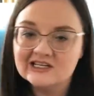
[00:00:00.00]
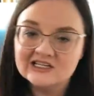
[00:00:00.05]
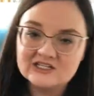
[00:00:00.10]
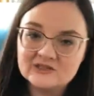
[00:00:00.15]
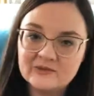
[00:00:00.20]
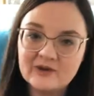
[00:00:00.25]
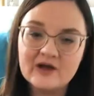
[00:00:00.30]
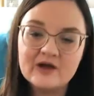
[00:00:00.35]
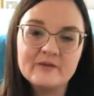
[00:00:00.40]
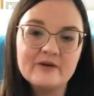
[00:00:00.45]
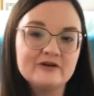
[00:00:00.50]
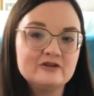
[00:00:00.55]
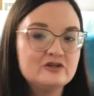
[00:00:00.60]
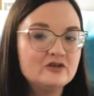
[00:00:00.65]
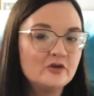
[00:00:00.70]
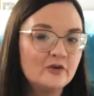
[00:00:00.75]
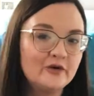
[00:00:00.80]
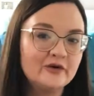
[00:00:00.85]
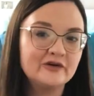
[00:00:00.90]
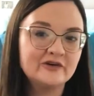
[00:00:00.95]
spent about
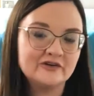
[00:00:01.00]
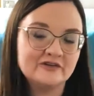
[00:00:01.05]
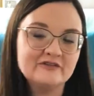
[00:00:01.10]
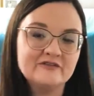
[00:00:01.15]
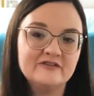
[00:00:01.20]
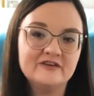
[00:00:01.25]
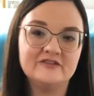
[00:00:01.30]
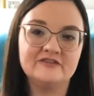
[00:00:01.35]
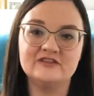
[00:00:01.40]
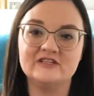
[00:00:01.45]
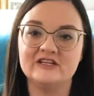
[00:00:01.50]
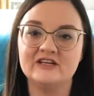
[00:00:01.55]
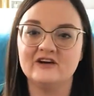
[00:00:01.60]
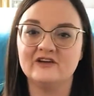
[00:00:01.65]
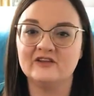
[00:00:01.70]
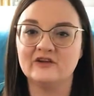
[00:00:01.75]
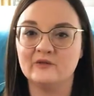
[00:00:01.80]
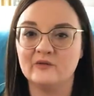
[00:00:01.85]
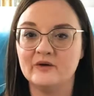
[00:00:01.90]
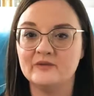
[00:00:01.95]
$250
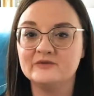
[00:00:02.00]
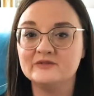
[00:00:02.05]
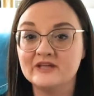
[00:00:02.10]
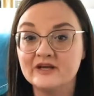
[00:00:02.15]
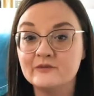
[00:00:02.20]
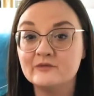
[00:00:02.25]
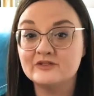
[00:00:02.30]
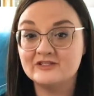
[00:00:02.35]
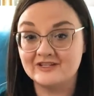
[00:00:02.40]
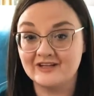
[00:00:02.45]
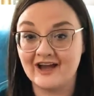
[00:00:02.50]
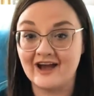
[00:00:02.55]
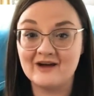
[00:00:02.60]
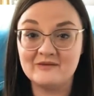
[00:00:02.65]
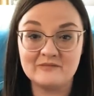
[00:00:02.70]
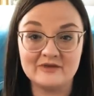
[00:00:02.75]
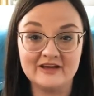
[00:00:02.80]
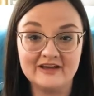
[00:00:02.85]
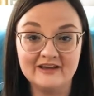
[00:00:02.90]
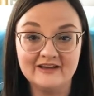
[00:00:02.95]
on their website, which got
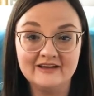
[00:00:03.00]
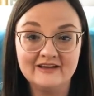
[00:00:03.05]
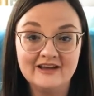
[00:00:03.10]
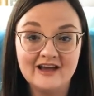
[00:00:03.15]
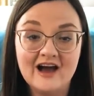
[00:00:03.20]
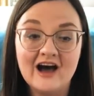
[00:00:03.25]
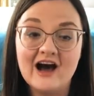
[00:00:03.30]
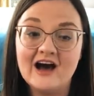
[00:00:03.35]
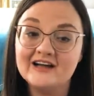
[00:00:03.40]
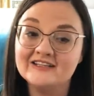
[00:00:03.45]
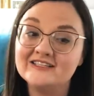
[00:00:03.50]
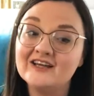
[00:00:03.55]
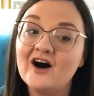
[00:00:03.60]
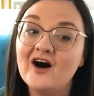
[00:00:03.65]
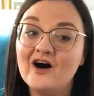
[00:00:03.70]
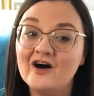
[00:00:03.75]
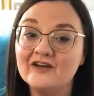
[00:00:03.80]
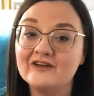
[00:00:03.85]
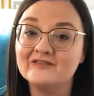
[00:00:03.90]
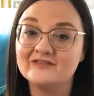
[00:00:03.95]
me a
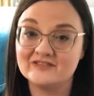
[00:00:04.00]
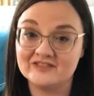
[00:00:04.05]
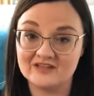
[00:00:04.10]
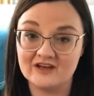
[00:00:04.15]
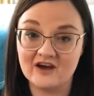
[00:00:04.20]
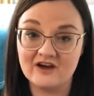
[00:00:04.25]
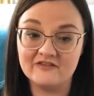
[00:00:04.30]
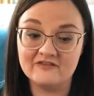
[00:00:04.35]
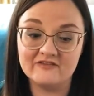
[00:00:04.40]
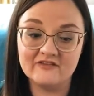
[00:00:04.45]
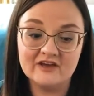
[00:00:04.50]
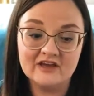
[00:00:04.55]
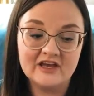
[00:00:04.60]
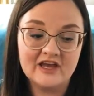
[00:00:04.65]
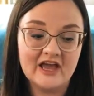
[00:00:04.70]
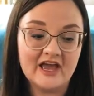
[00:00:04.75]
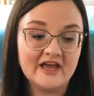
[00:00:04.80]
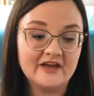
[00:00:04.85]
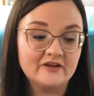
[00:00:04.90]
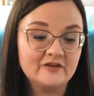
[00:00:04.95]
ton of stuff,
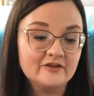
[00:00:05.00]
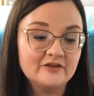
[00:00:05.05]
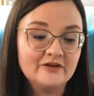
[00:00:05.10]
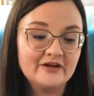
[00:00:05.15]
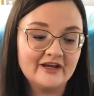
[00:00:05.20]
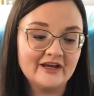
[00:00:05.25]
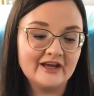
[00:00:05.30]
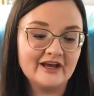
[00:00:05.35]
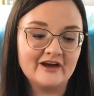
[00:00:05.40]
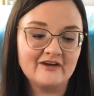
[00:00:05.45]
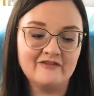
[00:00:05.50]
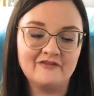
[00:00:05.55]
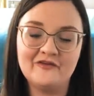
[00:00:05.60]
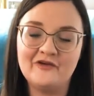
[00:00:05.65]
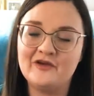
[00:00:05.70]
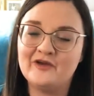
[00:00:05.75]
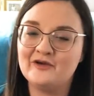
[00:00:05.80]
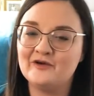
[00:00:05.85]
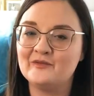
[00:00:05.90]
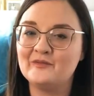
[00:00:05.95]
including a
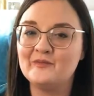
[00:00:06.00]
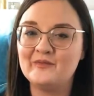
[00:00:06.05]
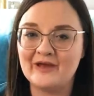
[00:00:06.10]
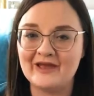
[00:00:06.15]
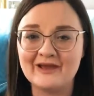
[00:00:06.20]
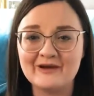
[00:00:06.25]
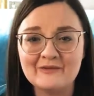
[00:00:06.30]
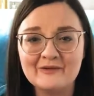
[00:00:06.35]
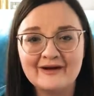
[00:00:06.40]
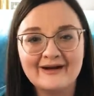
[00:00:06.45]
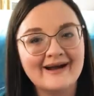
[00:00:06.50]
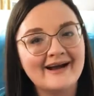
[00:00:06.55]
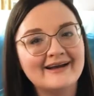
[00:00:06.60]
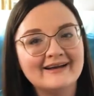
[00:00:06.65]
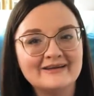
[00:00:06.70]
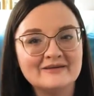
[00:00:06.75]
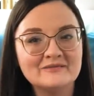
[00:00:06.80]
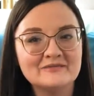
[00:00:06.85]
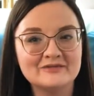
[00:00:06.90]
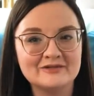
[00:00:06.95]
few bakeware
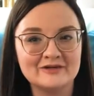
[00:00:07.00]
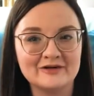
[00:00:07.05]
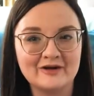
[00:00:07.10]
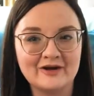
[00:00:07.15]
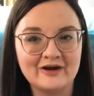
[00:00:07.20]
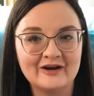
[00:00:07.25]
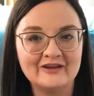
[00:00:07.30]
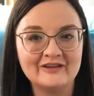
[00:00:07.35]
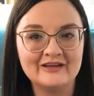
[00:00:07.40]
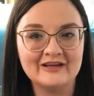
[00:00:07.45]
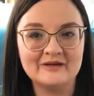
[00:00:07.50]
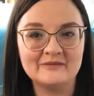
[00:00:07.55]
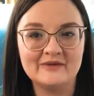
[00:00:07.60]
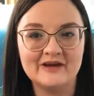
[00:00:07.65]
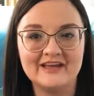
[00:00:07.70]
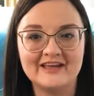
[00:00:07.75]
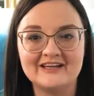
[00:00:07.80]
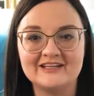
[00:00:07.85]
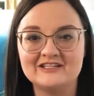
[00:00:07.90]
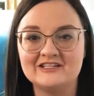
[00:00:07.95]
items that are currently in
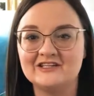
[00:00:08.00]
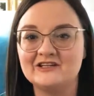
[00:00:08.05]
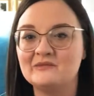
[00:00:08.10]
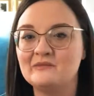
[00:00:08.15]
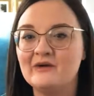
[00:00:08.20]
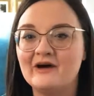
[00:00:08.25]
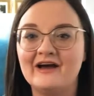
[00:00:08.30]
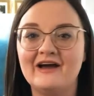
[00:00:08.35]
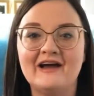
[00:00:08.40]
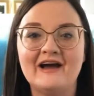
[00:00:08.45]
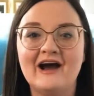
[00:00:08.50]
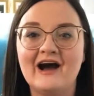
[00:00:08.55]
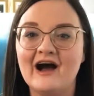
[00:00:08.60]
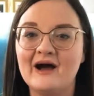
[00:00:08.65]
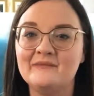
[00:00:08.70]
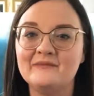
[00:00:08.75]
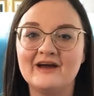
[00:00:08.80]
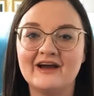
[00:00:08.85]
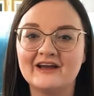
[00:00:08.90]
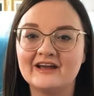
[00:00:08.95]
my kitchen, but
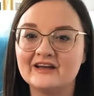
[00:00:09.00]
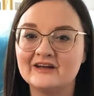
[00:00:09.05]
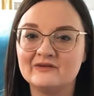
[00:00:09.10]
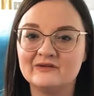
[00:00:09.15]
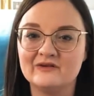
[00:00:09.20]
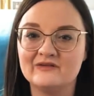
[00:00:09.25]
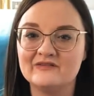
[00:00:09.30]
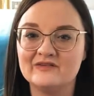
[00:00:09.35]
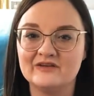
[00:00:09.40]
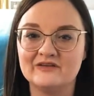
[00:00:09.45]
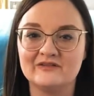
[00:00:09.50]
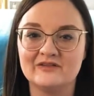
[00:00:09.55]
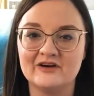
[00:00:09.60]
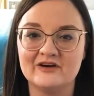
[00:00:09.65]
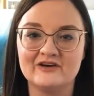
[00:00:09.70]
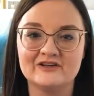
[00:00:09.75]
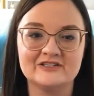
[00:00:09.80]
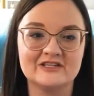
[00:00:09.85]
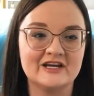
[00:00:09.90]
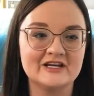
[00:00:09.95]
I'm not going to review
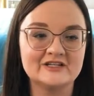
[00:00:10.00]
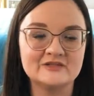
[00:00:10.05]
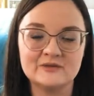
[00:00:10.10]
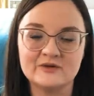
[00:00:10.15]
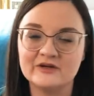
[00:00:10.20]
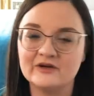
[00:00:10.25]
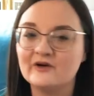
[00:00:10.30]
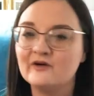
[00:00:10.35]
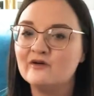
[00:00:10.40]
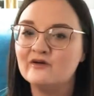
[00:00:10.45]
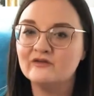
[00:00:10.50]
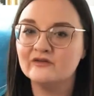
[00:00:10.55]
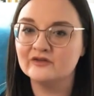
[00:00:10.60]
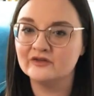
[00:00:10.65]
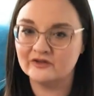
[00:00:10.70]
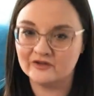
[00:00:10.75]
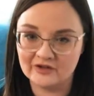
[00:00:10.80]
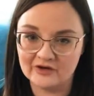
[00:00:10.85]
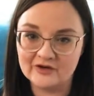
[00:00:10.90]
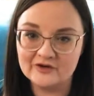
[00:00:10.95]
those. I just want to go over the
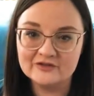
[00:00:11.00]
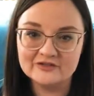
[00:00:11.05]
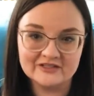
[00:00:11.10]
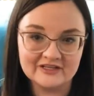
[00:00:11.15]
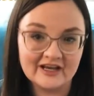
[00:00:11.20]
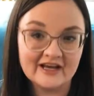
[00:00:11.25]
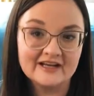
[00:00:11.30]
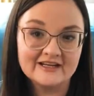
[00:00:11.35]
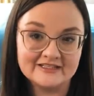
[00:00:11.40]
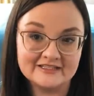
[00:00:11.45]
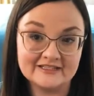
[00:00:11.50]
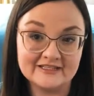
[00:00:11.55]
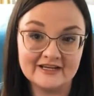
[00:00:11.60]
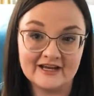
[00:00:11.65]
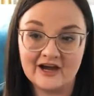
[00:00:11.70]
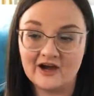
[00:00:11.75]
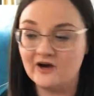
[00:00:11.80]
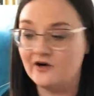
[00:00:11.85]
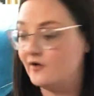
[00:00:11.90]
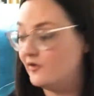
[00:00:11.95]
clothes and kind of see
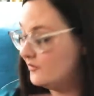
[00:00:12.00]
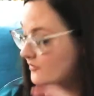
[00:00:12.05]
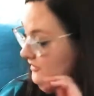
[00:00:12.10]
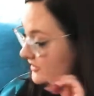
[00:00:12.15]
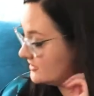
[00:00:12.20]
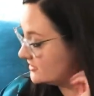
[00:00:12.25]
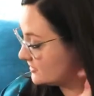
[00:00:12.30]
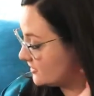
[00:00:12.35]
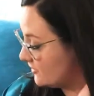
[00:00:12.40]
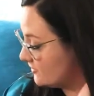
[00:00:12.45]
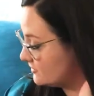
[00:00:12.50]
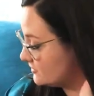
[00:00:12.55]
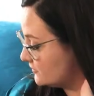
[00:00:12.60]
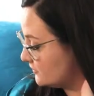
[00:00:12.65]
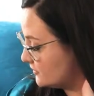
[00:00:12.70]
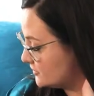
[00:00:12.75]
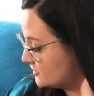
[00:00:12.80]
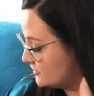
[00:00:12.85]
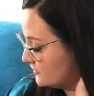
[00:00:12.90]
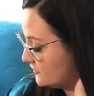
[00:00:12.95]
how this goes
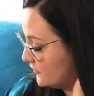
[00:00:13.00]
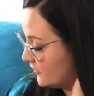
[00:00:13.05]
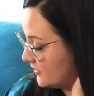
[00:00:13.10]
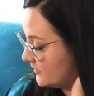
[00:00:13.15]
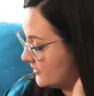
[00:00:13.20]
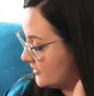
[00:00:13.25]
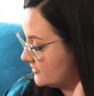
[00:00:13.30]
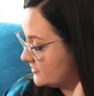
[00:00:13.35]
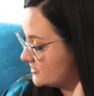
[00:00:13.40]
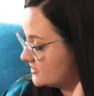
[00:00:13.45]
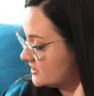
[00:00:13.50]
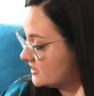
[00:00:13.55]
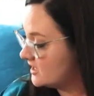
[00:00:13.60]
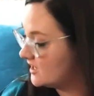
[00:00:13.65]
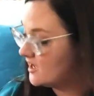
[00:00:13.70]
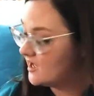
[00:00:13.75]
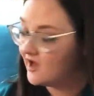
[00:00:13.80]
first and foremost.